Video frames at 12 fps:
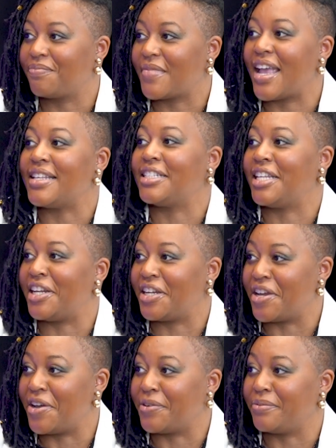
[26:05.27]
I had to let it
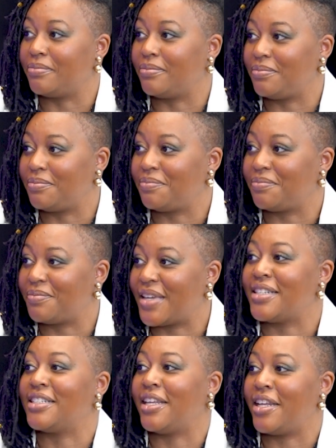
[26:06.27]
go. I
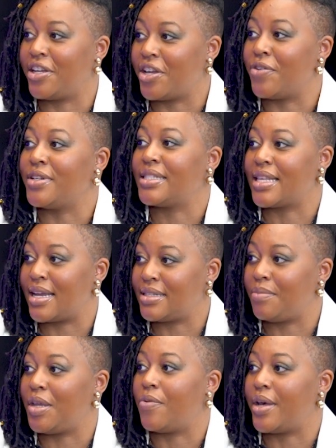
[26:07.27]
had to let it go and decide
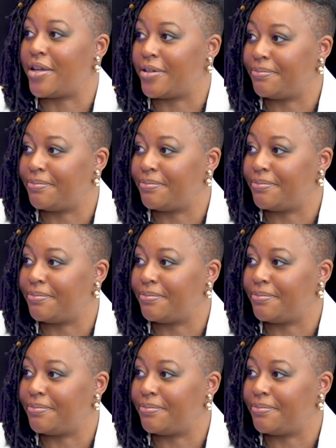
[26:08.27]
to be well.